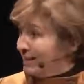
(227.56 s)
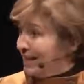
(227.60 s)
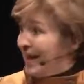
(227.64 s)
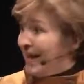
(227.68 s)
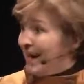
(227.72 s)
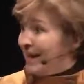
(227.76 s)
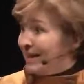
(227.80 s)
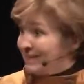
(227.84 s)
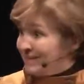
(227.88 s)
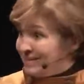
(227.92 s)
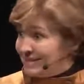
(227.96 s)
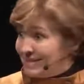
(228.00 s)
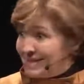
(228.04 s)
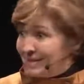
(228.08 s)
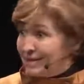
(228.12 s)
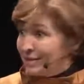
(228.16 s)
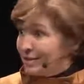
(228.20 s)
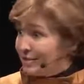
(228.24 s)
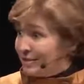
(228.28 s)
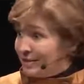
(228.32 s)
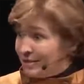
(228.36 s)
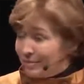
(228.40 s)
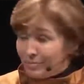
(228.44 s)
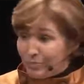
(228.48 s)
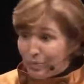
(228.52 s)
dads
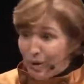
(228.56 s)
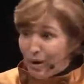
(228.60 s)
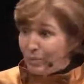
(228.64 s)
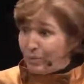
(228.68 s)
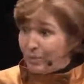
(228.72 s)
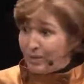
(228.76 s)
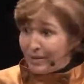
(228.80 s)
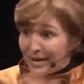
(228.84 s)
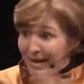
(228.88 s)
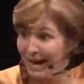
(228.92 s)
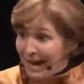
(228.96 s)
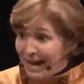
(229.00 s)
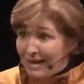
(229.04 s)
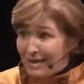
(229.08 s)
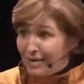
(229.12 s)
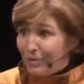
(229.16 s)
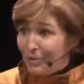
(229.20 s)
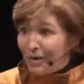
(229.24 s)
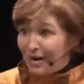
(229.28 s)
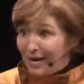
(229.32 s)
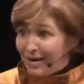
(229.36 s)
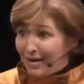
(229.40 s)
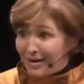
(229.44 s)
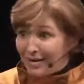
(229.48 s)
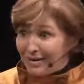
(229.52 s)
here than probably
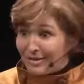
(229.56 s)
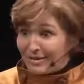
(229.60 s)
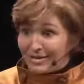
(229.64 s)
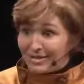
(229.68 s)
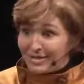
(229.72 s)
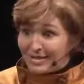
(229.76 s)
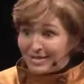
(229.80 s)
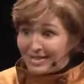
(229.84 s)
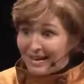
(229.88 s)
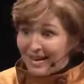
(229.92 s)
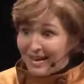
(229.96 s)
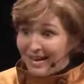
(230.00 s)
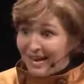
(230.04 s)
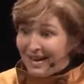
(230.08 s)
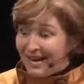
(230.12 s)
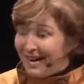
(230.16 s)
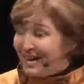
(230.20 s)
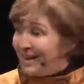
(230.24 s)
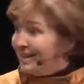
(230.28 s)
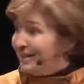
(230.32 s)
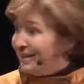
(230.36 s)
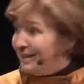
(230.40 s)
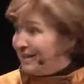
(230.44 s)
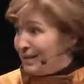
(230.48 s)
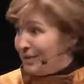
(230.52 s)
anywhere else
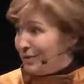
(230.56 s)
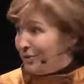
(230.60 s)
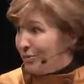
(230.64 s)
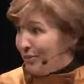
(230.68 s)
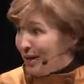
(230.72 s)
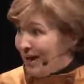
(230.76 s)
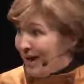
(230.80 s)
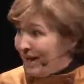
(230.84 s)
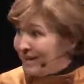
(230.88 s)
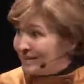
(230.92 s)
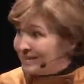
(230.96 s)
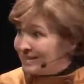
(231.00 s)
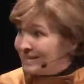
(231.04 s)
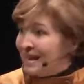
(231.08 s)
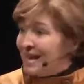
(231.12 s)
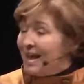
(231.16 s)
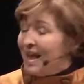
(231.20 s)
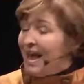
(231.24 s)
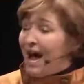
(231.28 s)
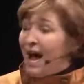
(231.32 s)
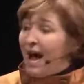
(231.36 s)
in the U.S.,